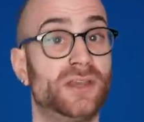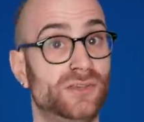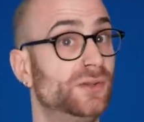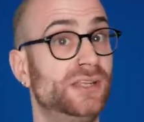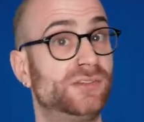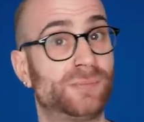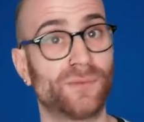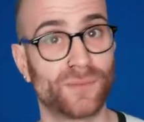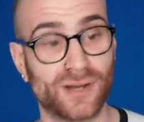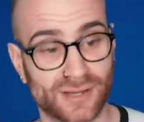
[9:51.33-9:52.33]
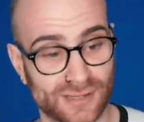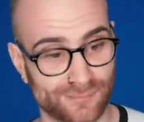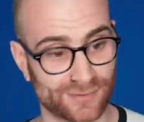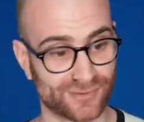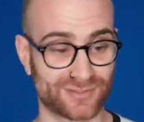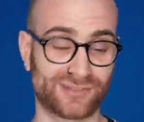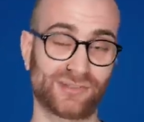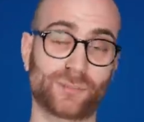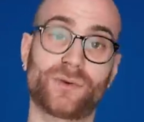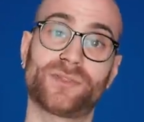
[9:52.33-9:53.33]
you need to put work in because this
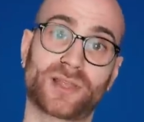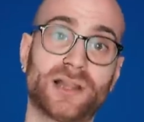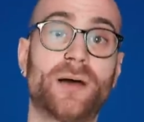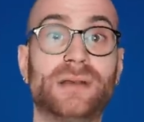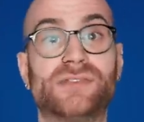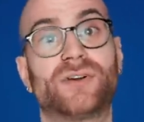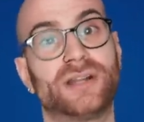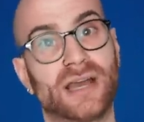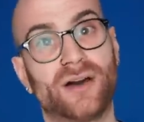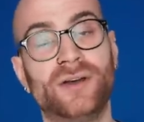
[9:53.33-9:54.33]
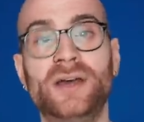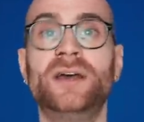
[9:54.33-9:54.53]
is what the club is right now.